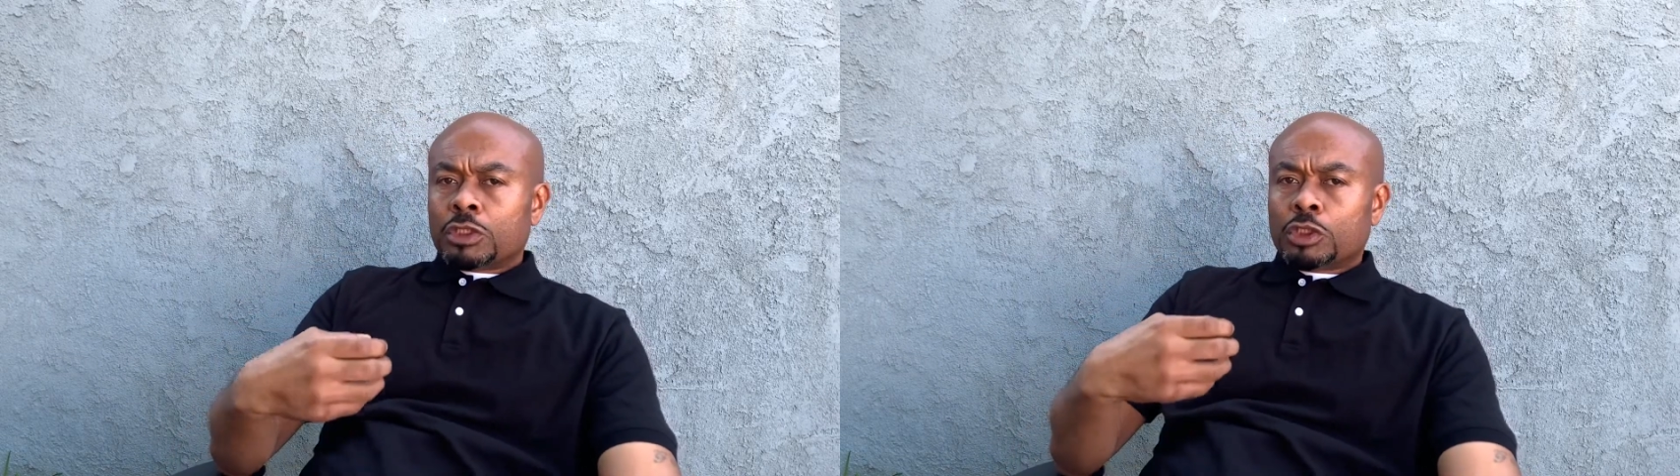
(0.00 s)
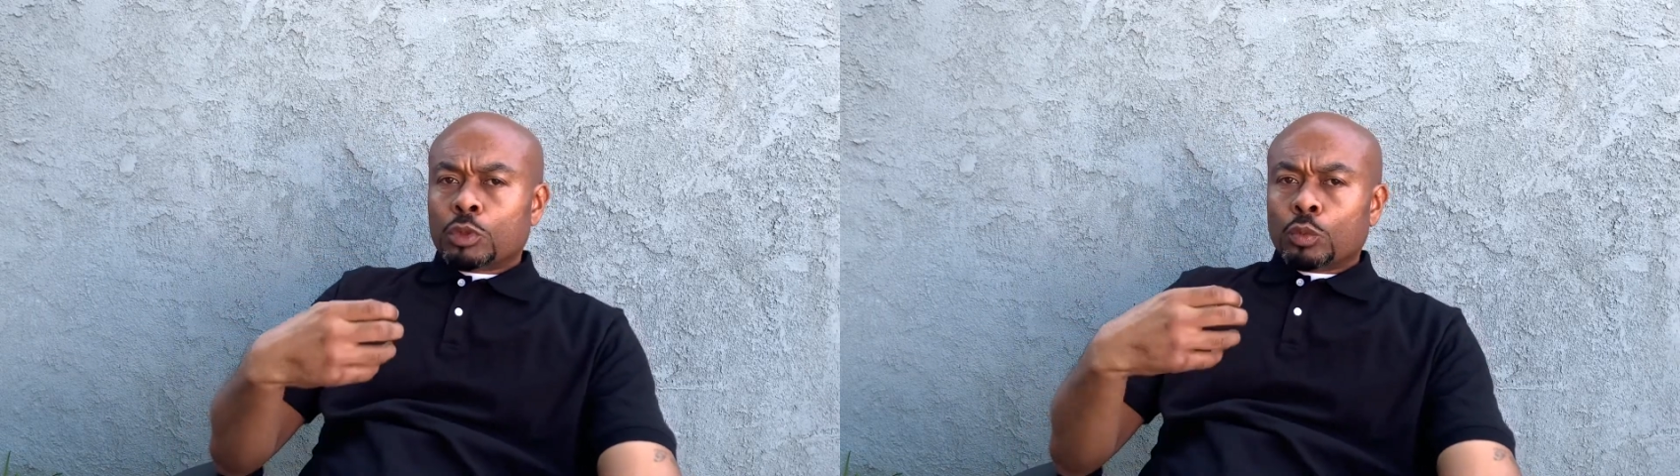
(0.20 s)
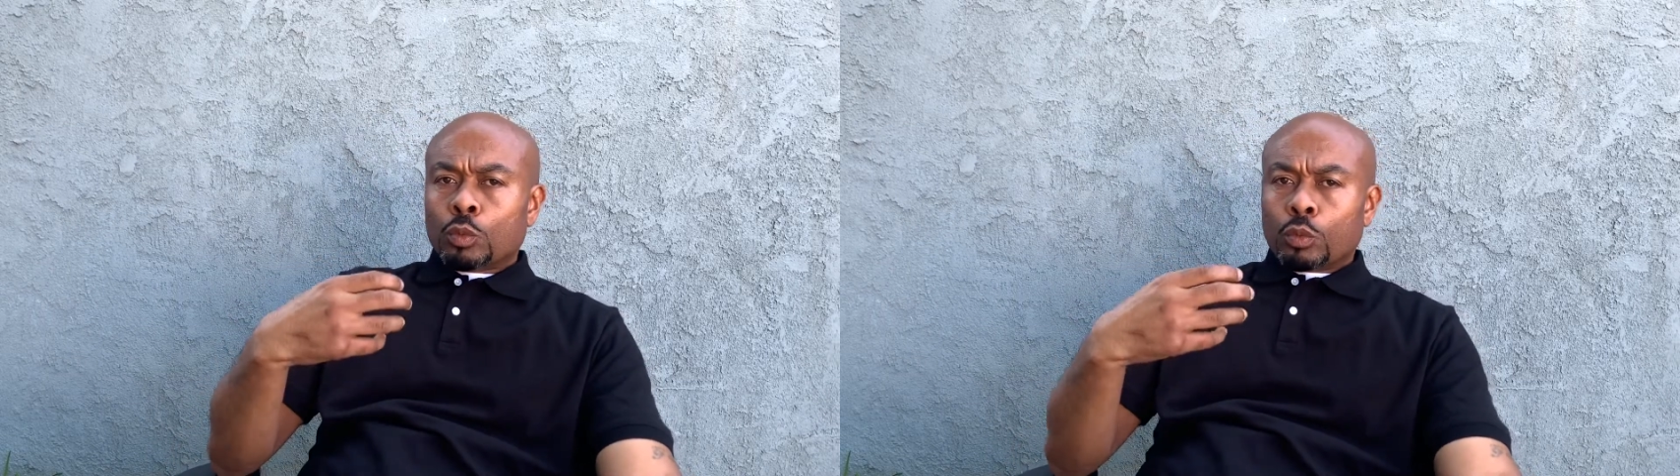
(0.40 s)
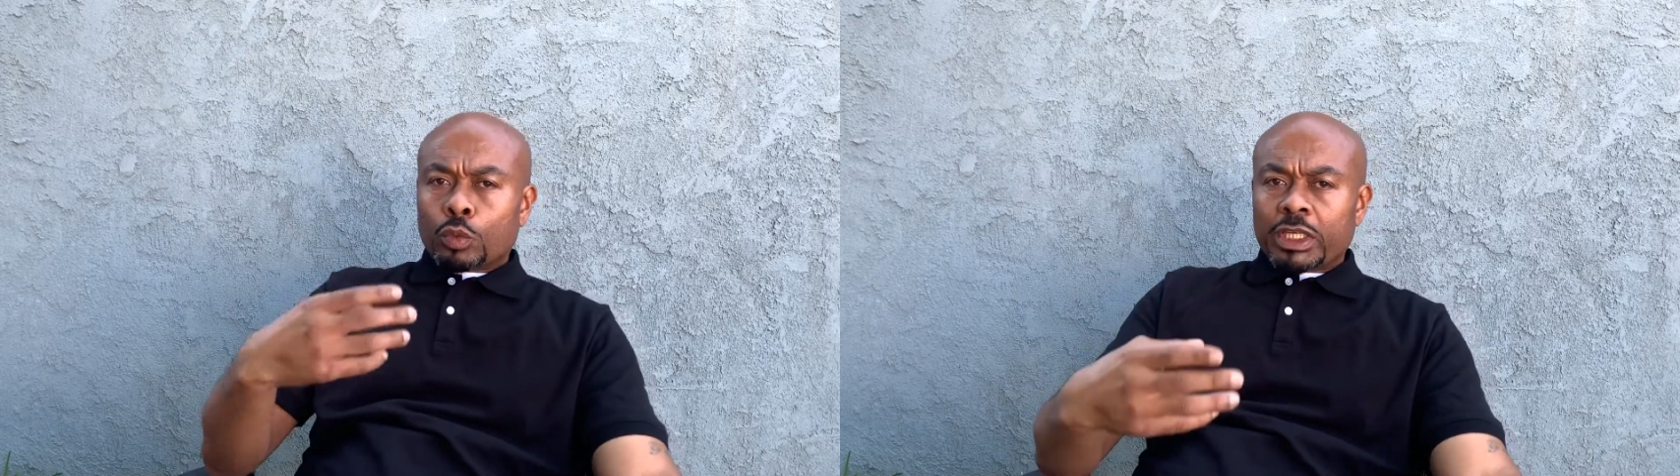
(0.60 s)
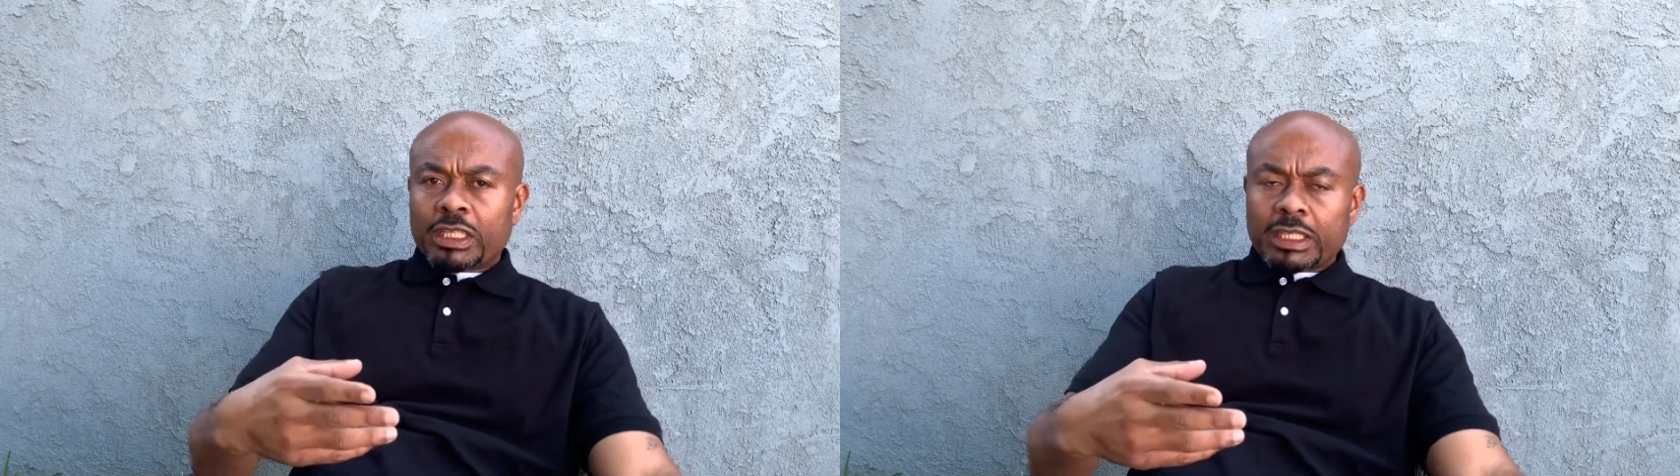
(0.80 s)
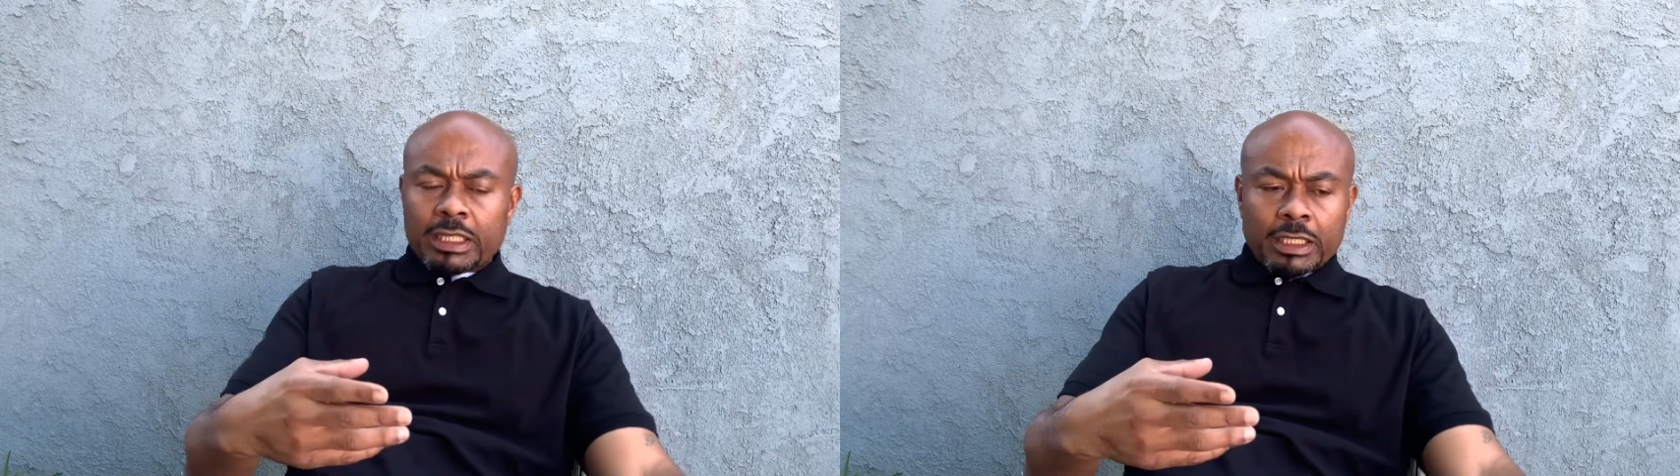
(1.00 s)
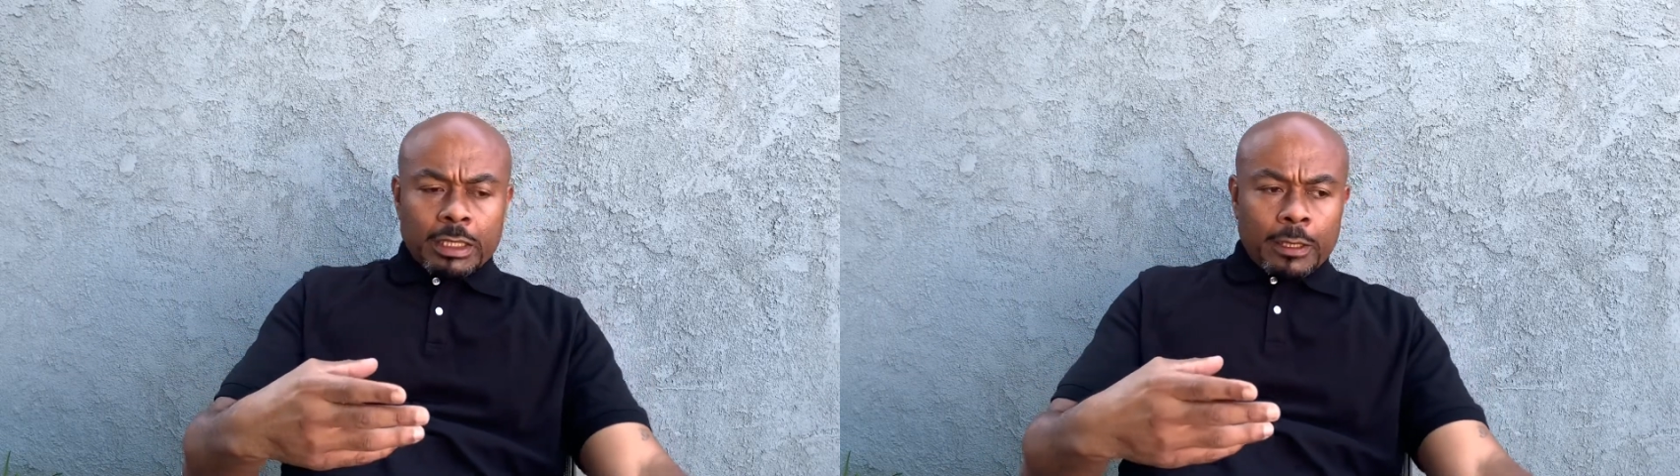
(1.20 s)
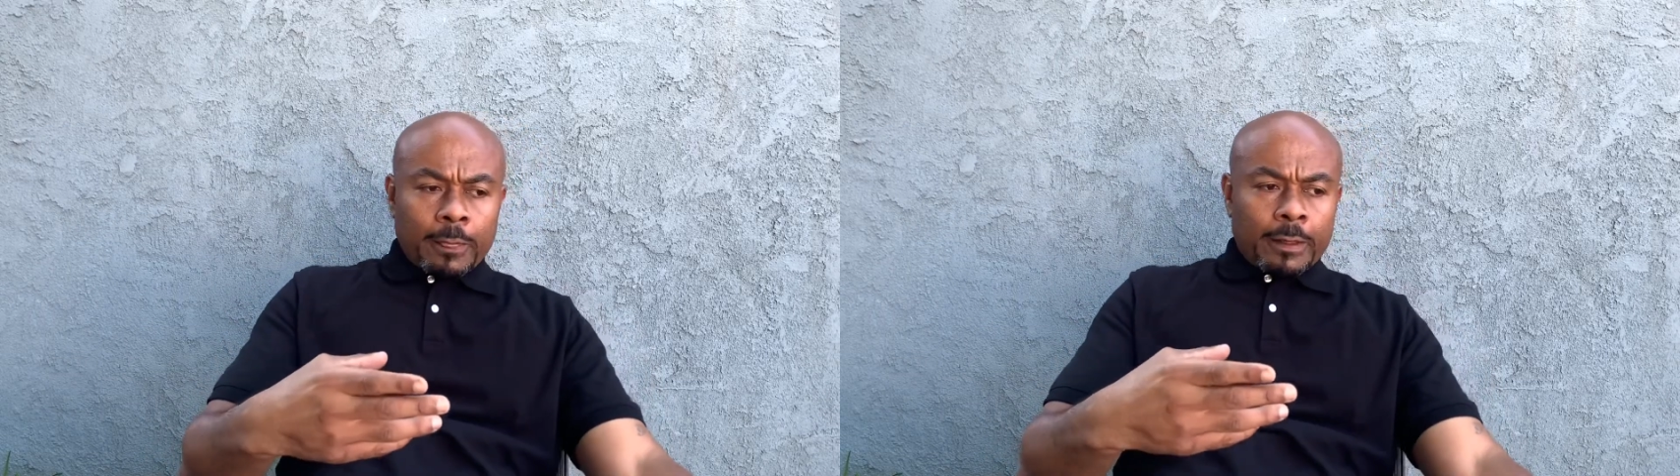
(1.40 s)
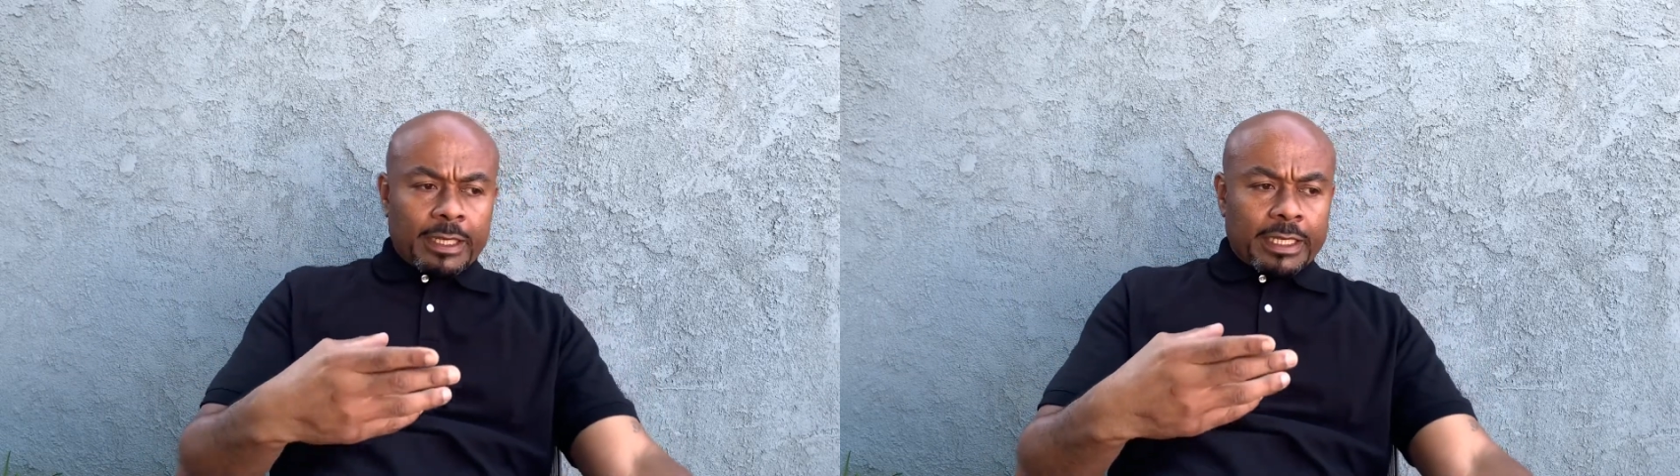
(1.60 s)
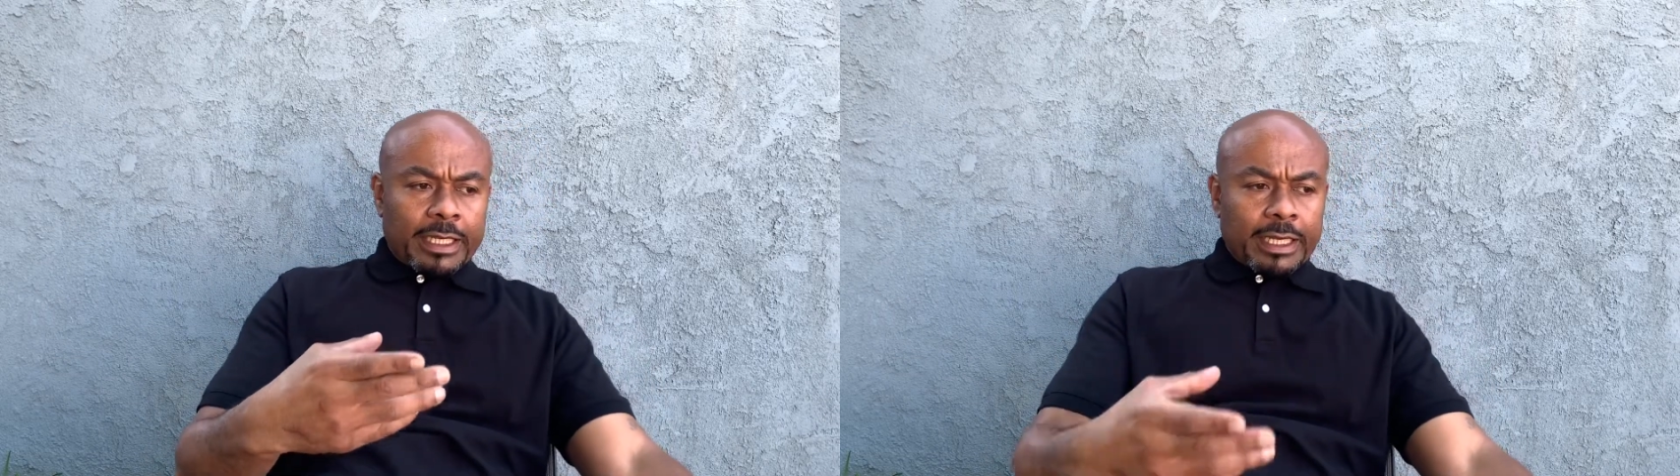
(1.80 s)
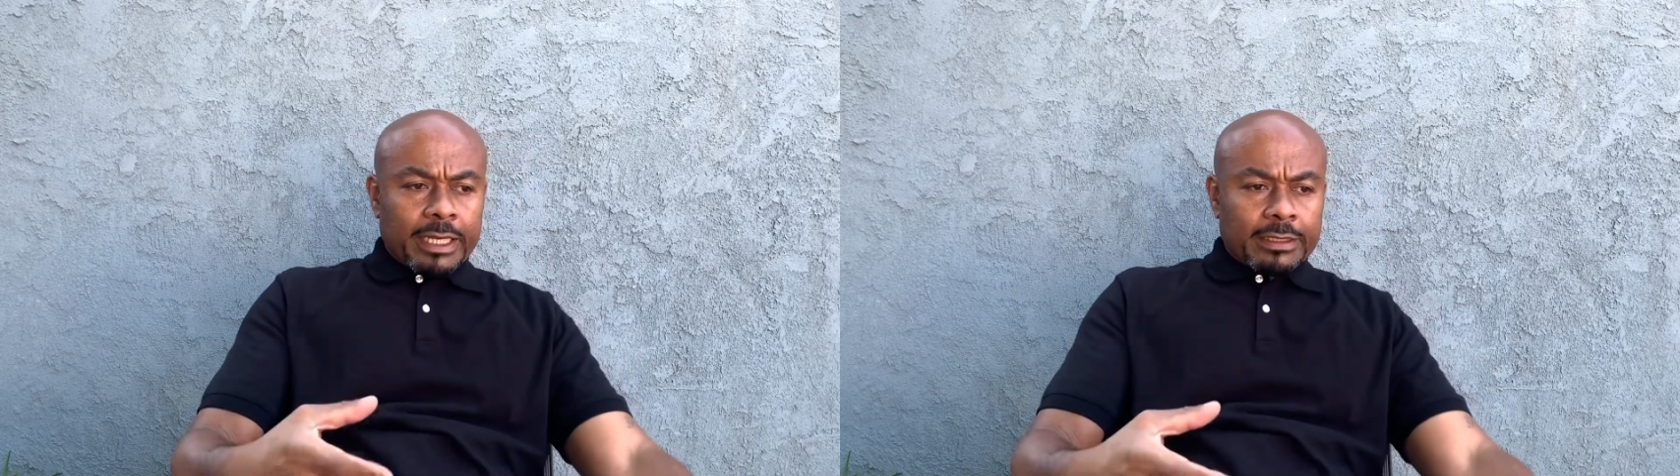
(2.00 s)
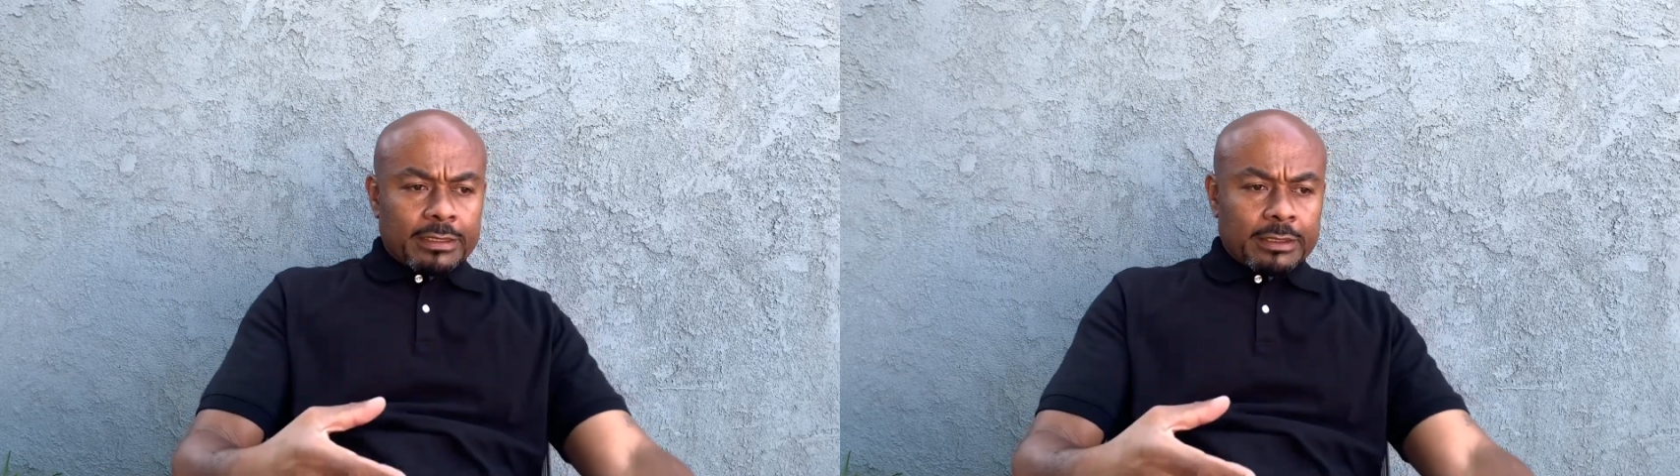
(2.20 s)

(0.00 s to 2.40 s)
to really get